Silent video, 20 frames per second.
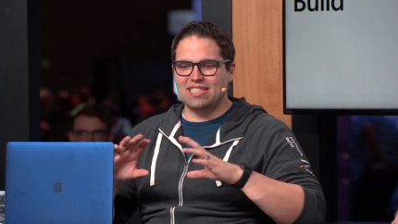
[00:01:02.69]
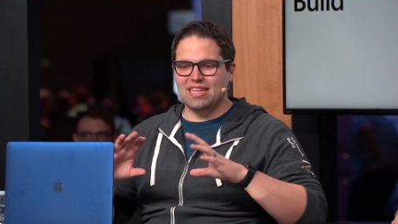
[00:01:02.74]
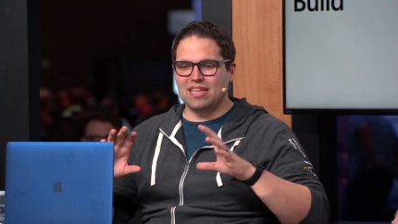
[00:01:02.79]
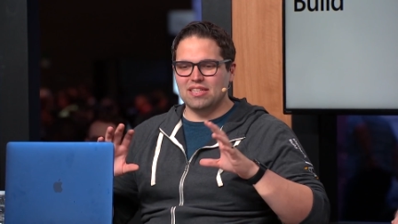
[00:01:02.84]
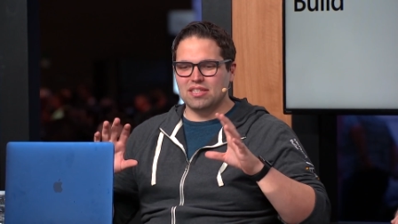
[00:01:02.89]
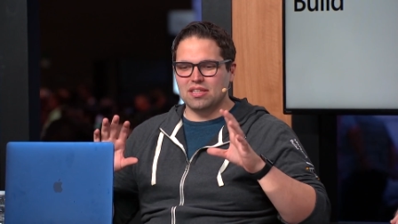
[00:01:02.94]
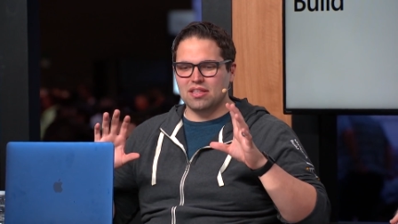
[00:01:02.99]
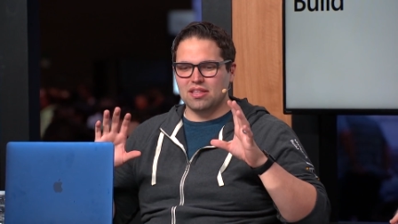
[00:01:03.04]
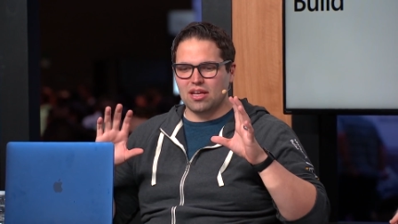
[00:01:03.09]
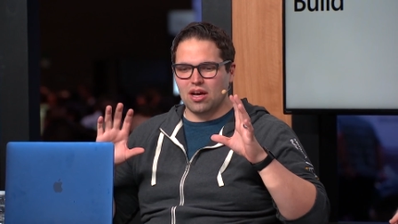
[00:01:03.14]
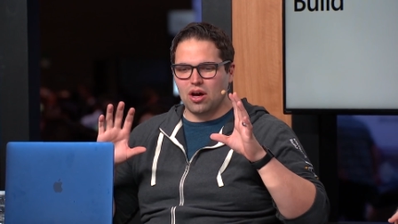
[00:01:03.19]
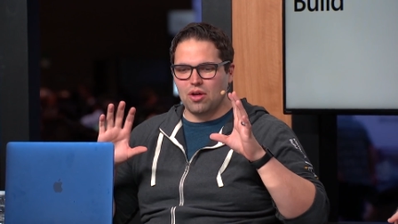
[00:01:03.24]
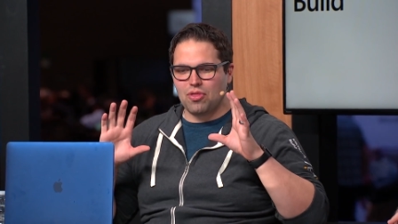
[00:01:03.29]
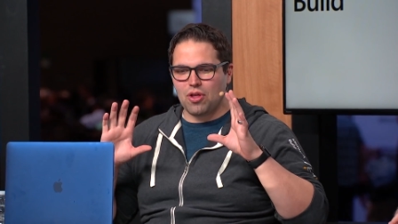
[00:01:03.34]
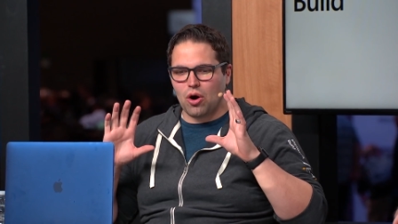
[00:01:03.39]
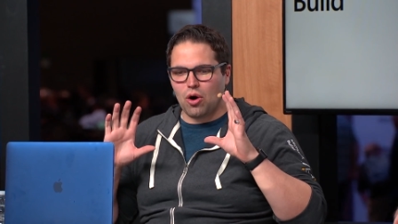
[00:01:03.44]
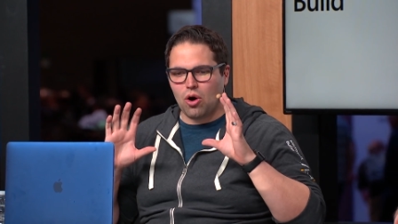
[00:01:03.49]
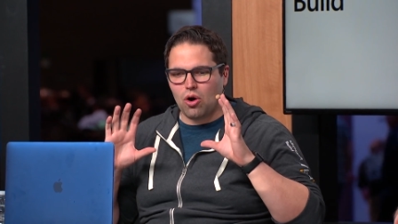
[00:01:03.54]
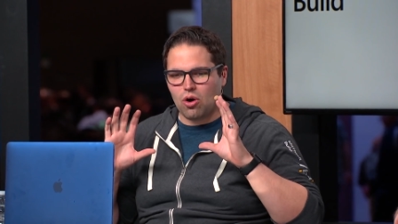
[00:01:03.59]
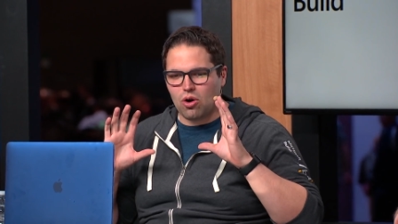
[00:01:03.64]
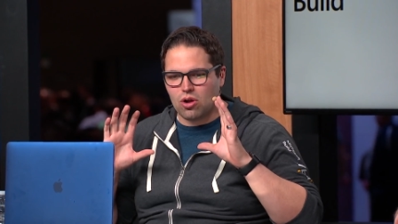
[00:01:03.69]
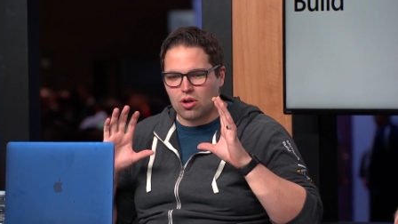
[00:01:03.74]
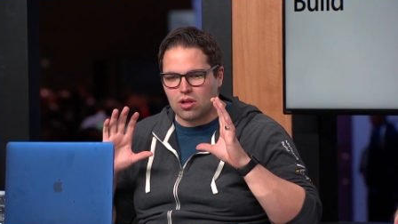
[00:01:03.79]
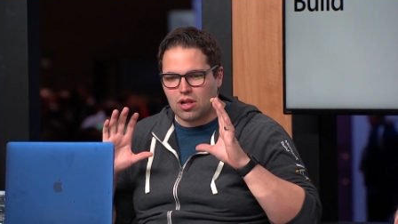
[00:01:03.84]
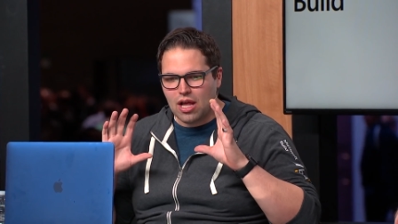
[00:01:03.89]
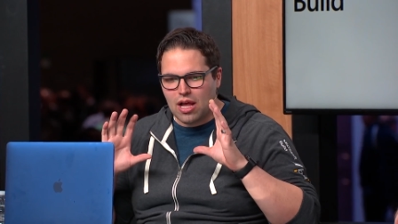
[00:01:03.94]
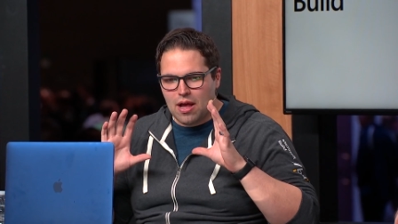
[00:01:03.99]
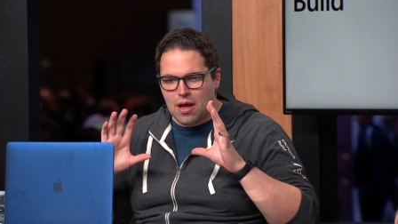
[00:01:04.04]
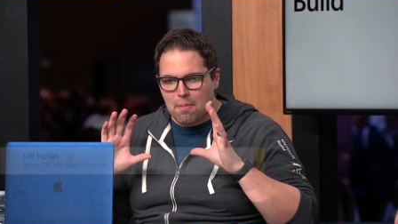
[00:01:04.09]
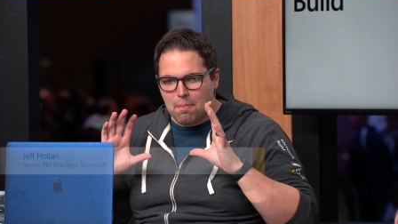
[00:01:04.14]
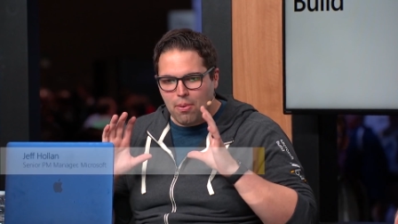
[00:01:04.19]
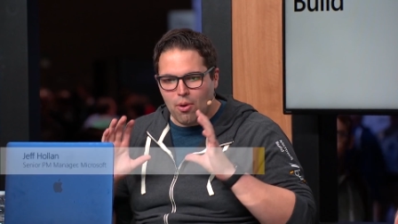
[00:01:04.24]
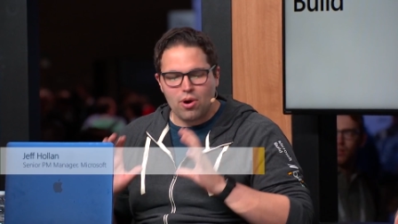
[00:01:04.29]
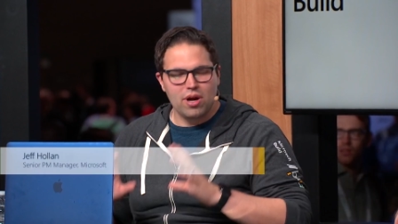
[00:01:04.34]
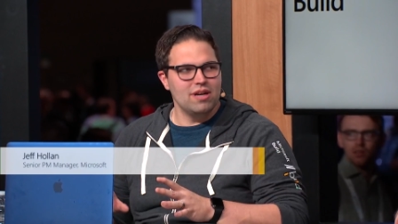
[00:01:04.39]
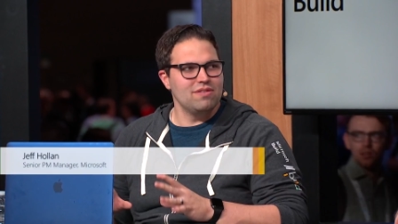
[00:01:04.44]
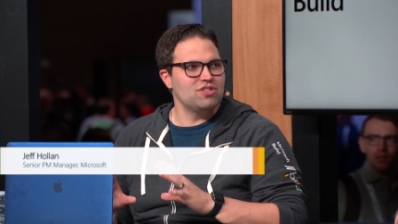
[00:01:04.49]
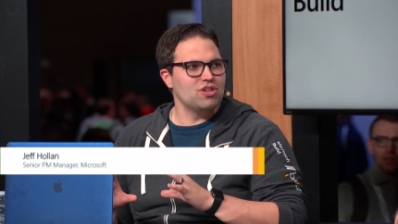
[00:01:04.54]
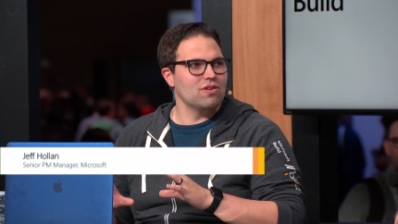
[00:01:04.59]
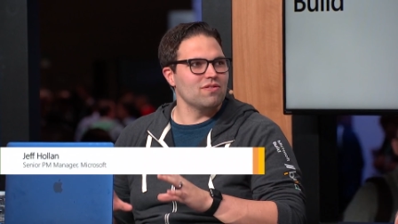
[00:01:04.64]
It, the, the whole
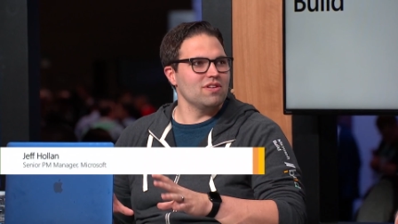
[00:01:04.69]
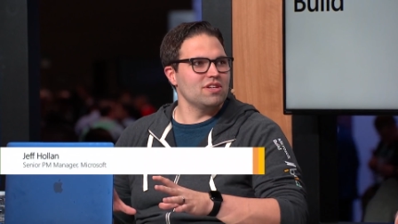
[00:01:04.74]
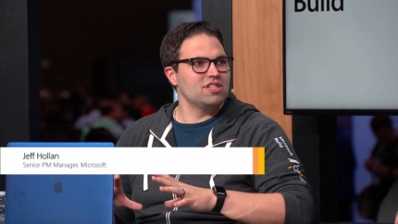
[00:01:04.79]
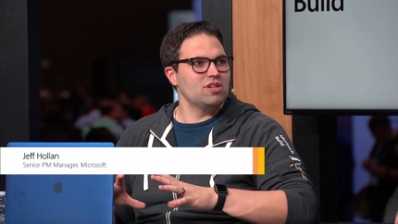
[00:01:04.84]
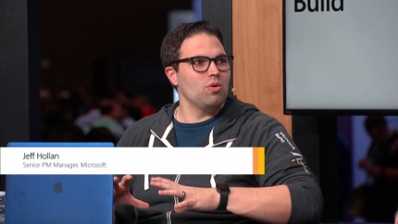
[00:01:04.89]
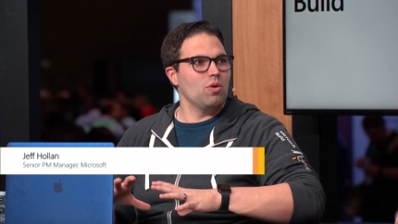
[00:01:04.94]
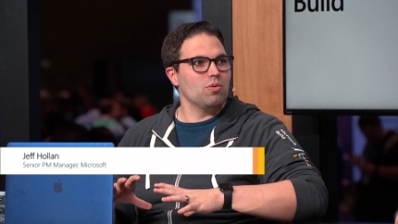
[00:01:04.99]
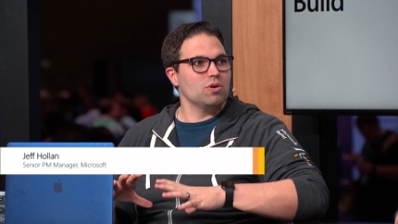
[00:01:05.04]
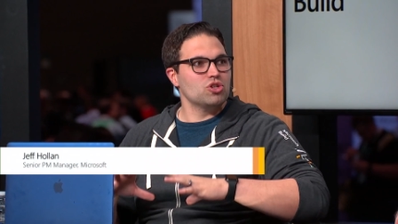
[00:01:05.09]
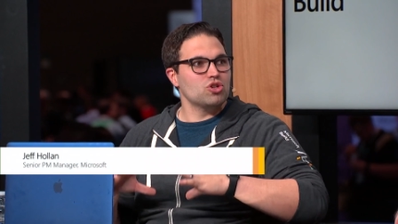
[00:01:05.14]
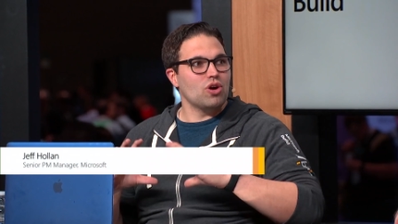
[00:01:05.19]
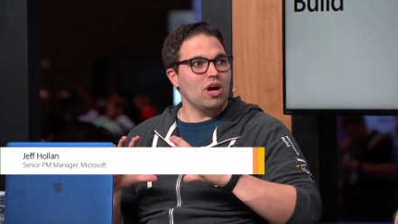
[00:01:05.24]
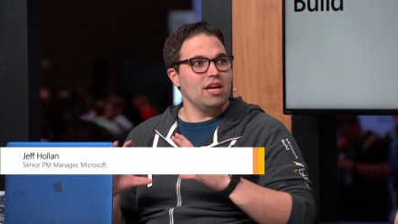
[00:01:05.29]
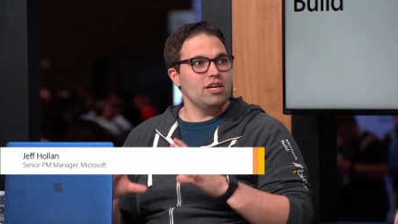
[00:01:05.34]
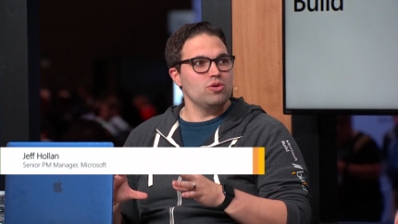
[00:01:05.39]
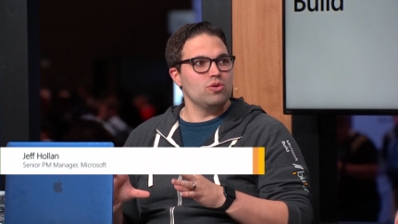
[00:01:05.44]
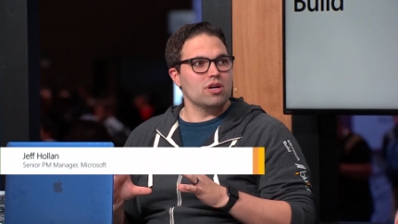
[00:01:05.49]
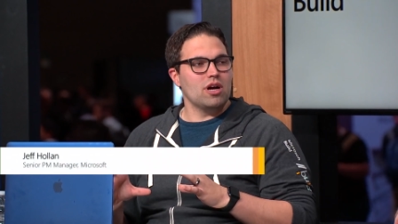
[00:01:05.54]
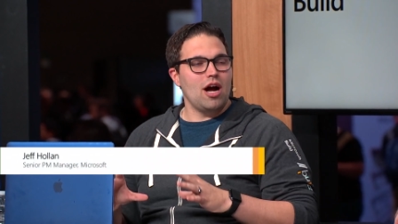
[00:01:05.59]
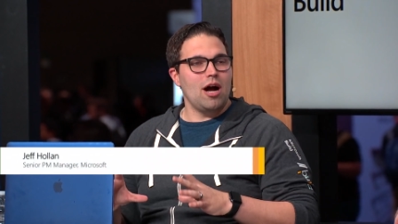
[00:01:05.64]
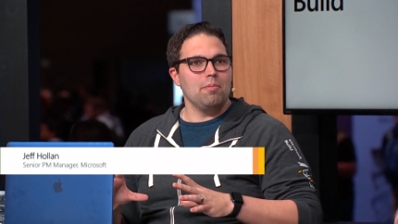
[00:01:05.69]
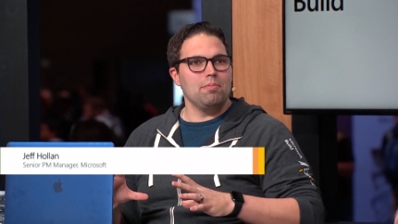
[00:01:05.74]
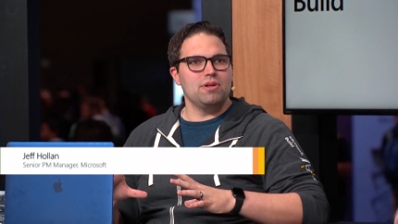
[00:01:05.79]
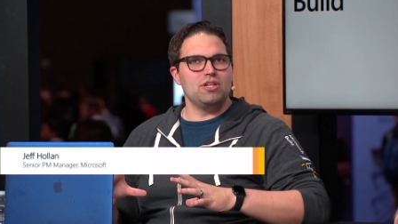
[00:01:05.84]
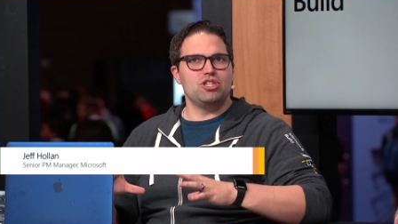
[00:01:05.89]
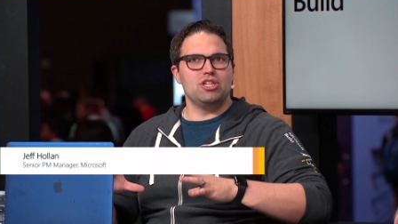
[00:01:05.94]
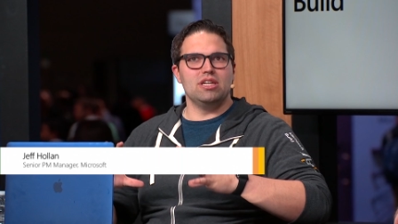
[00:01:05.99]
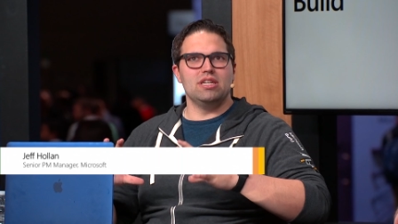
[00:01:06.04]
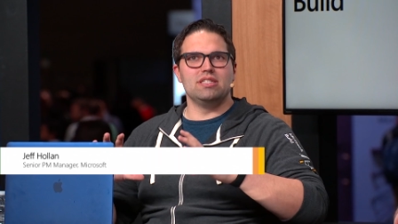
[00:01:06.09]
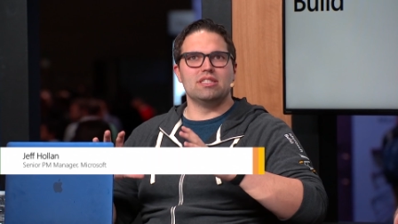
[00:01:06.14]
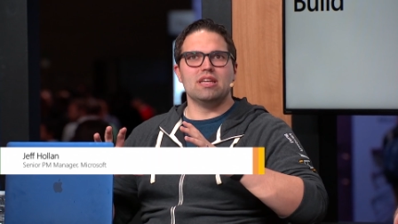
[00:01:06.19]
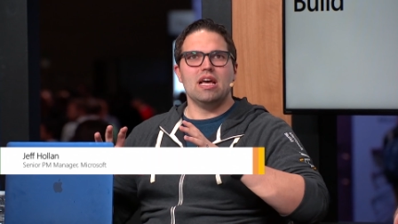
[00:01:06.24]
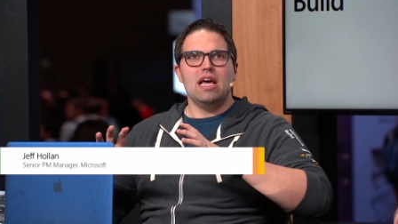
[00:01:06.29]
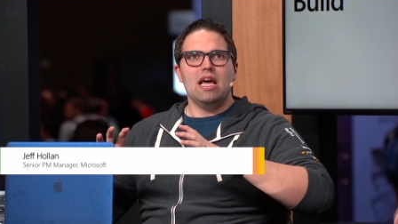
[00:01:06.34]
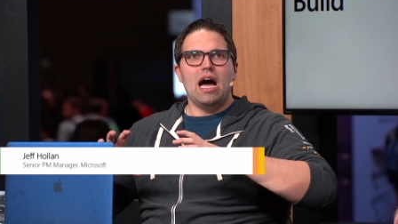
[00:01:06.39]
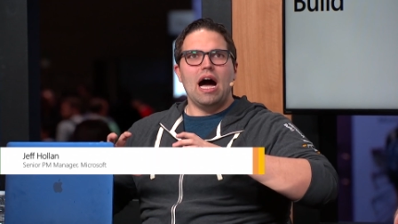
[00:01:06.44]
point of serverless and what we're trying to accomplish is